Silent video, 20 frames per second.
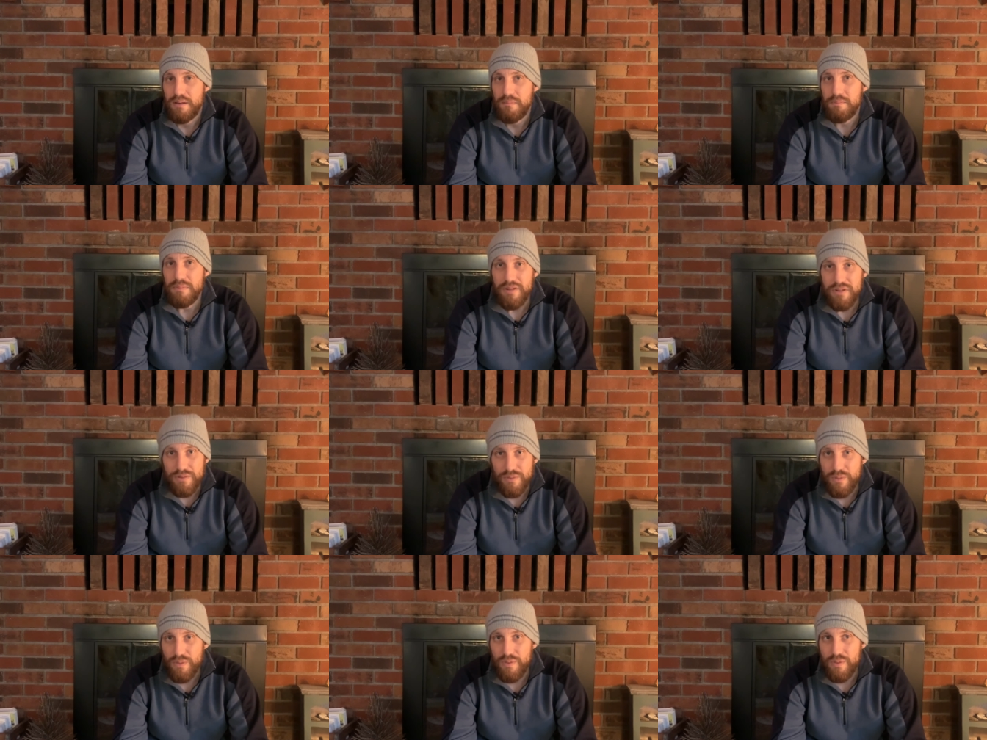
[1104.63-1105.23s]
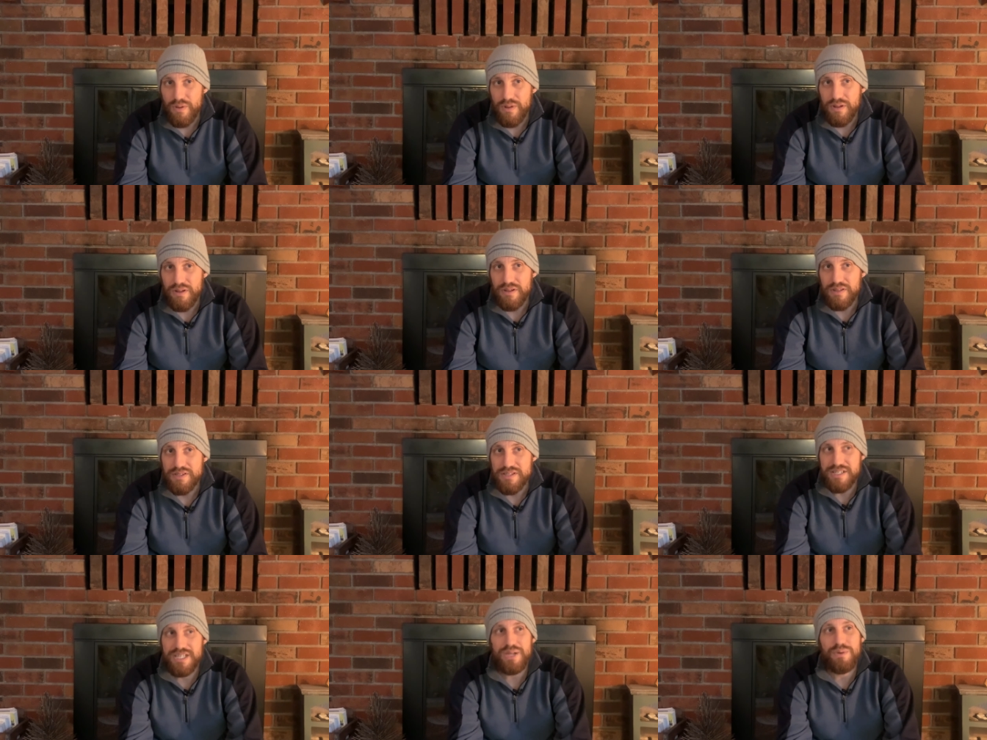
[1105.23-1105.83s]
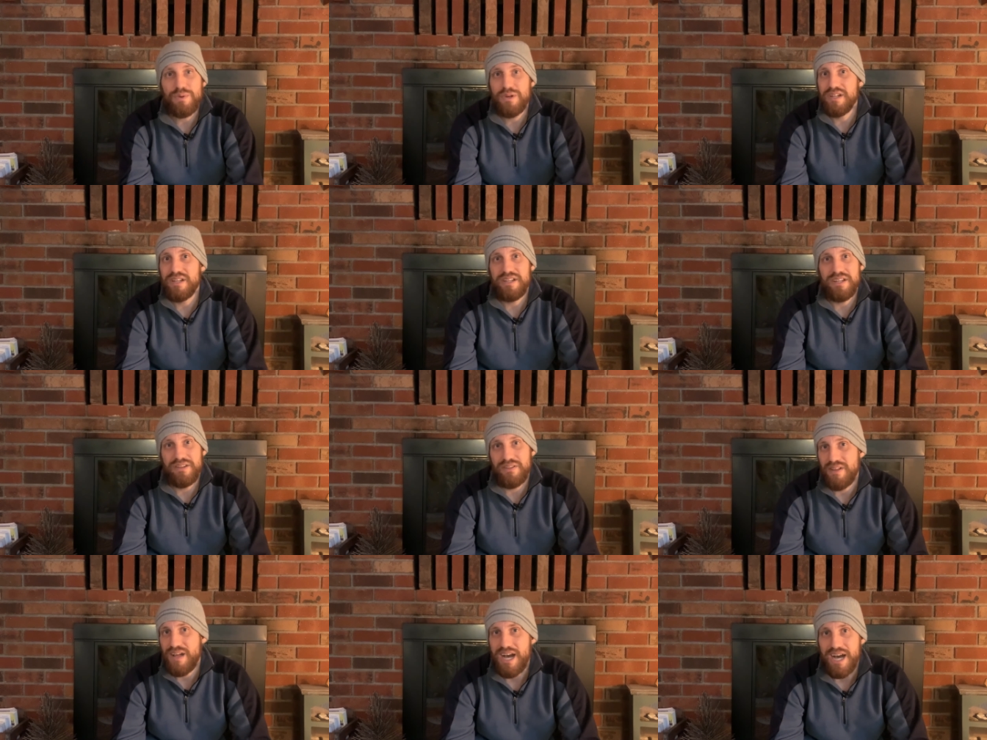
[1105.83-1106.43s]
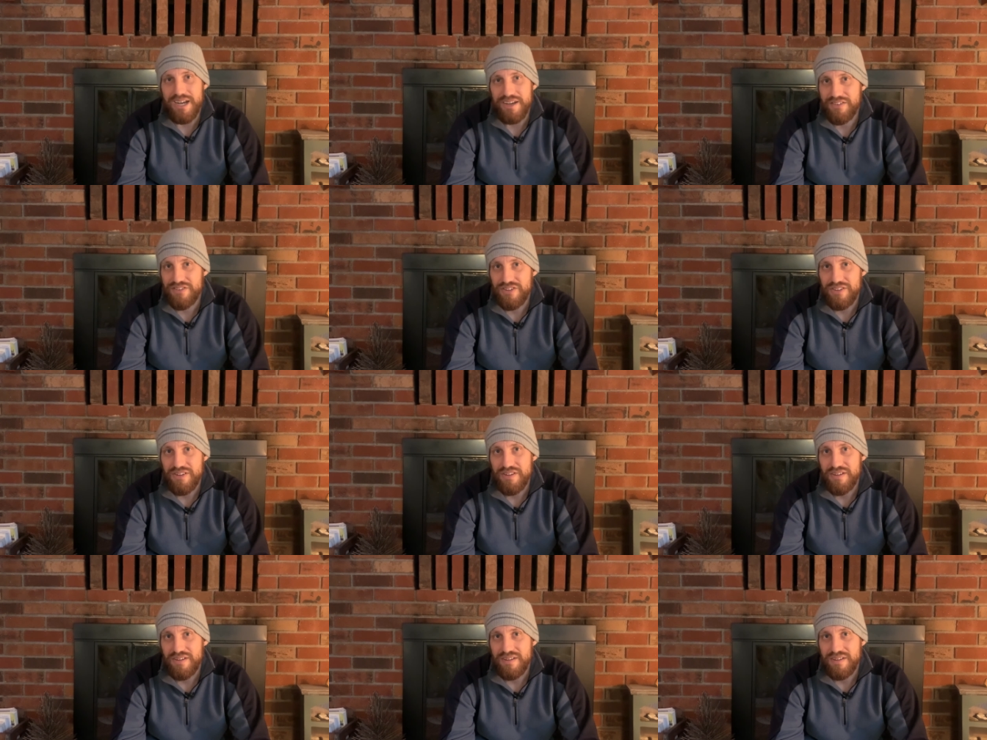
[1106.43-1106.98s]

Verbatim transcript: But see what it unlocks.